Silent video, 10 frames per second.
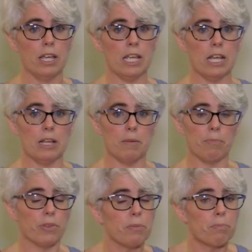
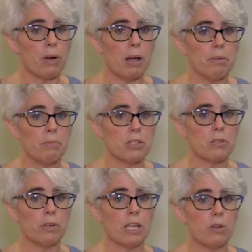problem is
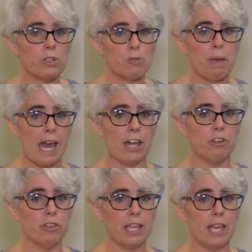going on, which
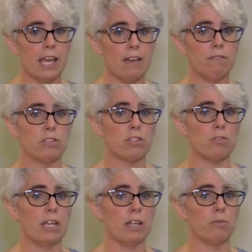pattern they have, so
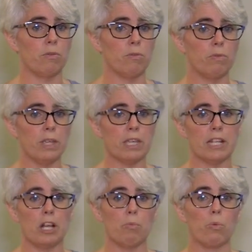that we can
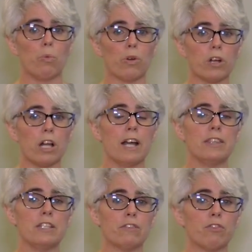help work
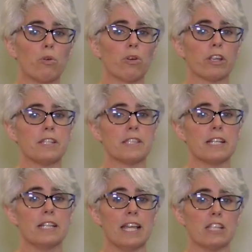on the different organs
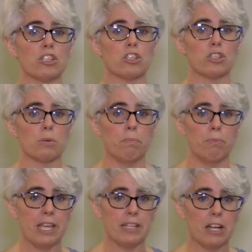and glands
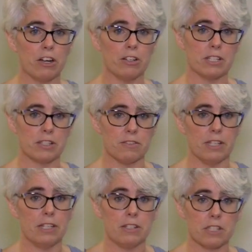that are
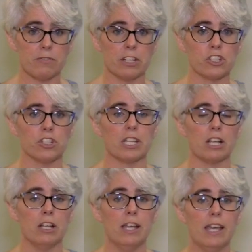in
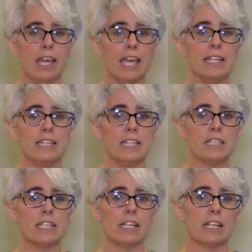dysfunction and need
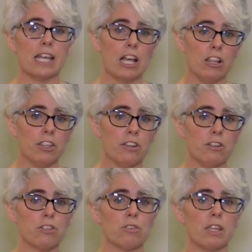to get
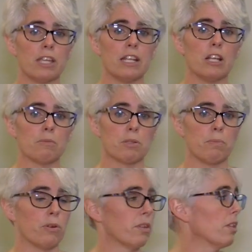healthier, so they can help support the